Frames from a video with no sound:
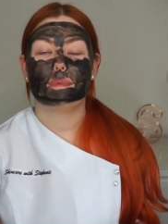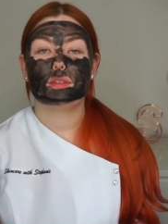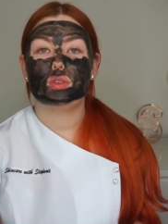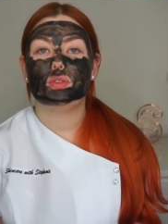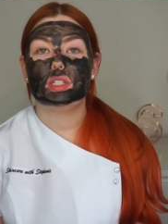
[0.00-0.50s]

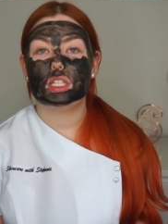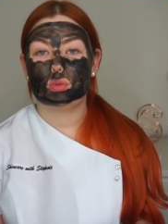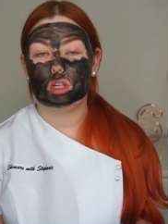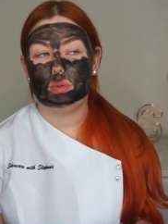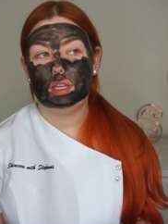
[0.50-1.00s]
So if you did
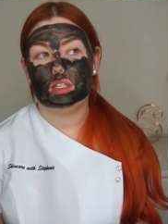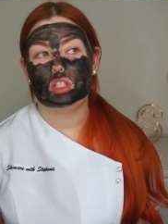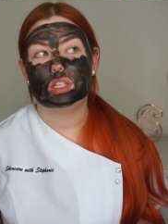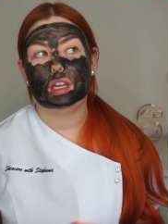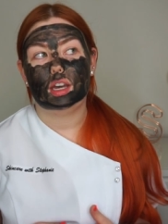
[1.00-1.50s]
want to
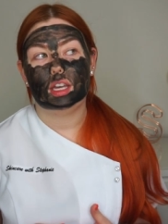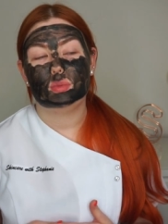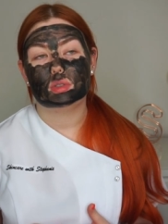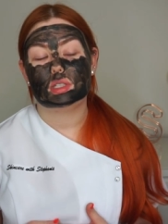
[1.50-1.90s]
purchase it, I would